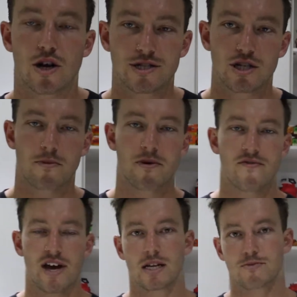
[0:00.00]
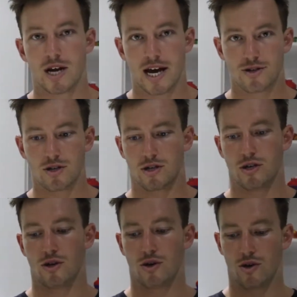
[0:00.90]
guys, just a bit of explanation to
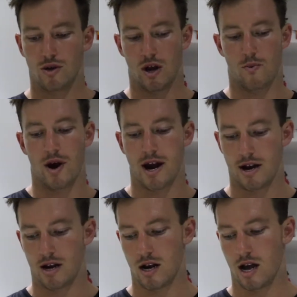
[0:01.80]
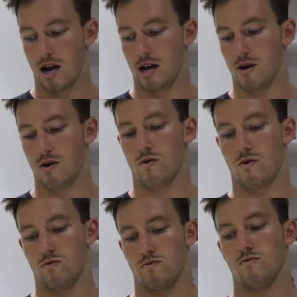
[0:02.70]
you, like when and
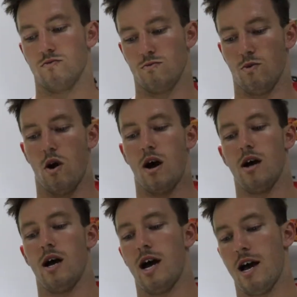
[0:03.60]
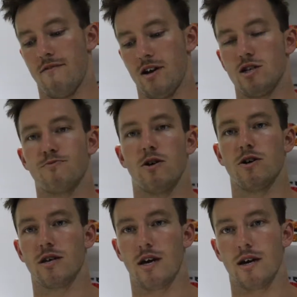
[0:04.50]
why I have each
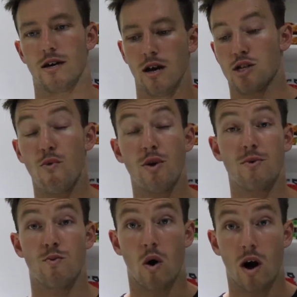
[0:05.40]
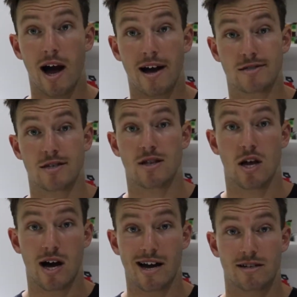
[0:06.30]
protein. There's not really why as in
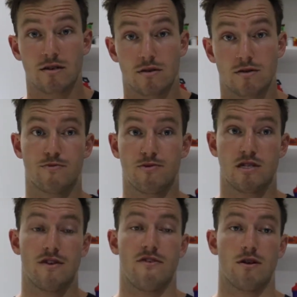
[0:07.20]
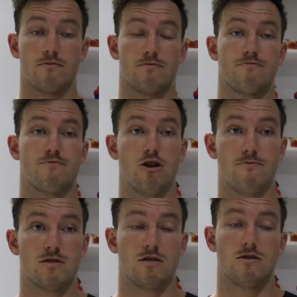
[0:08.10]
like specific
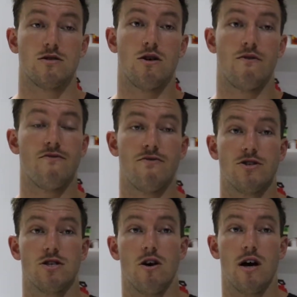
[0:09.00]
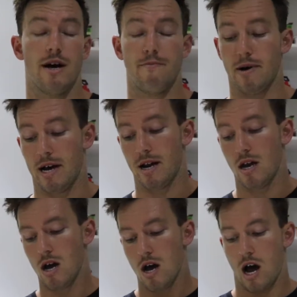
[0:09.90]
purposes of the diet, but
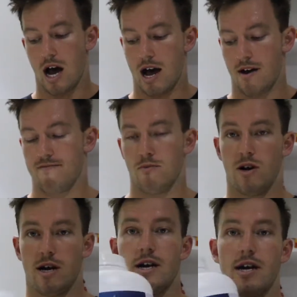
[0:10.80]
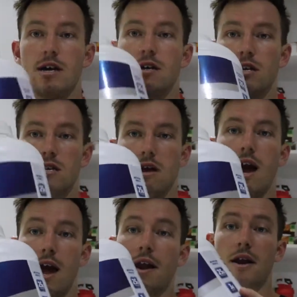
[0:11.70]
I have my
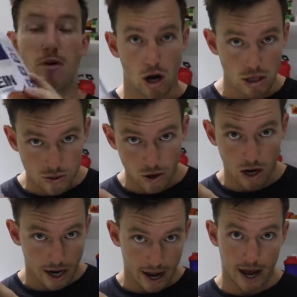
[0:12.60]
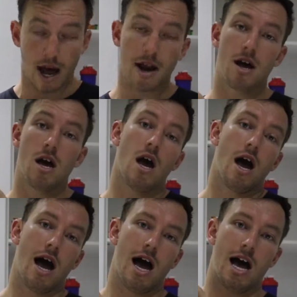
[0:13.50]
gut post-workout
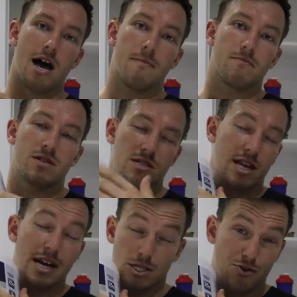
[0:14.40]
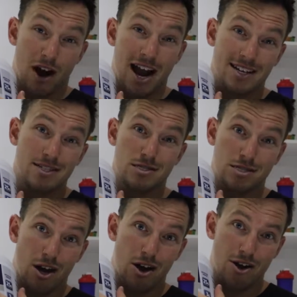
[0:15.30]
because it tastes great,
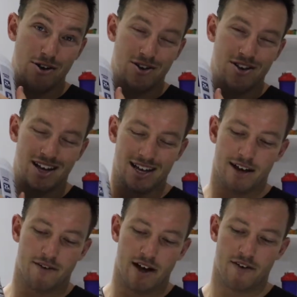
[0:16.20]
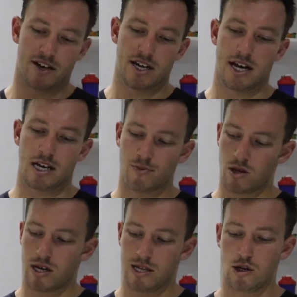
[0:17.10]
so I love having it. It's
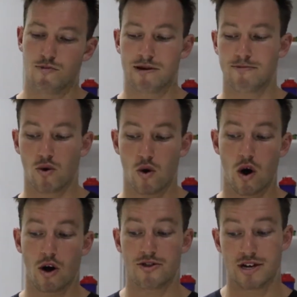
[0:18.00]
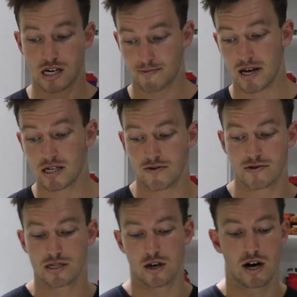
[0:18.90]
probably a little bit more on the expensive
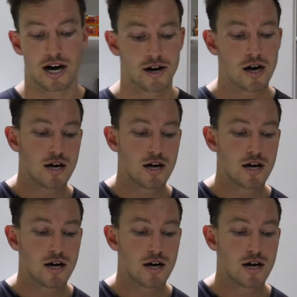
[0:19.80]
side.